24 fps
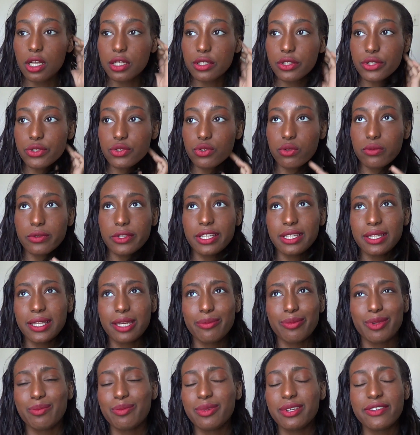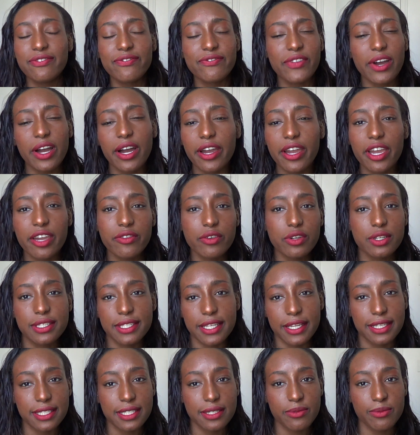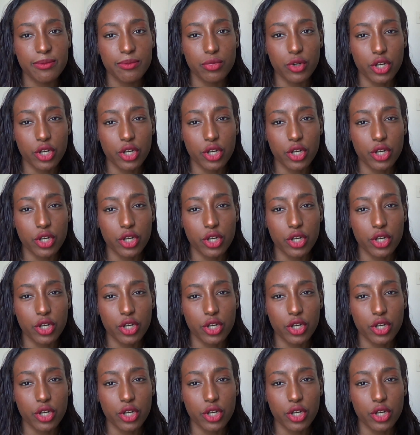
There's only like maybe 5 or 6